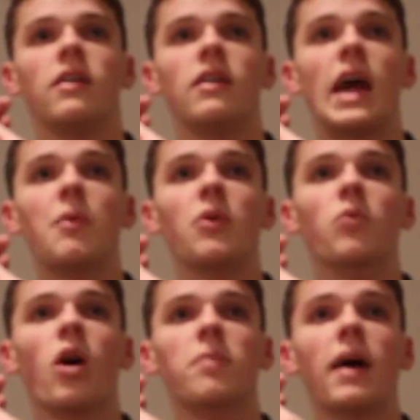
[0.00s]
And we would
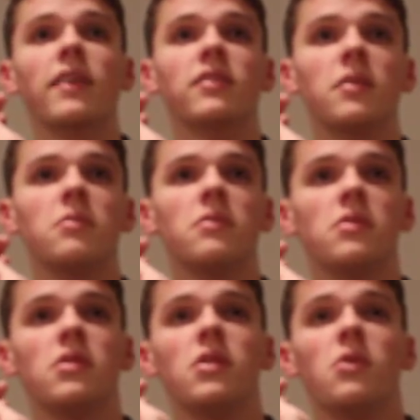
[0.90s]
walk past them
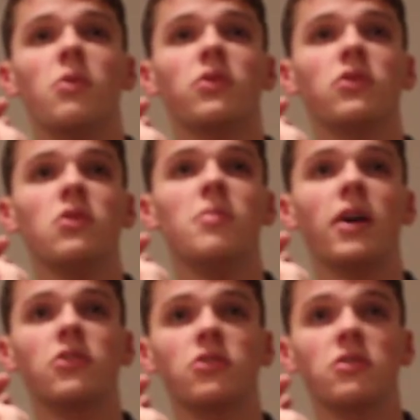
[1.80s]
with too
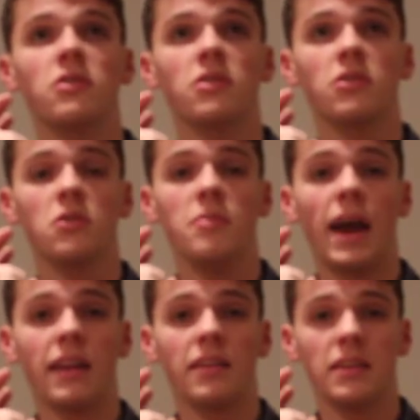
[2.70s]
much
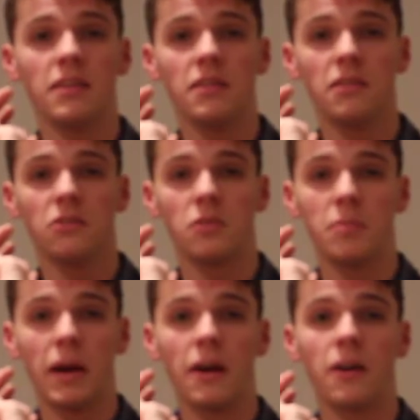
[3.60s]
humanity to
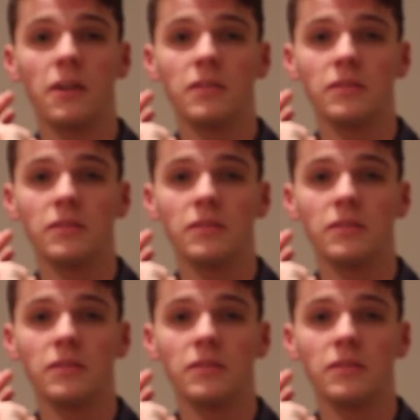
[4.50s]
bear.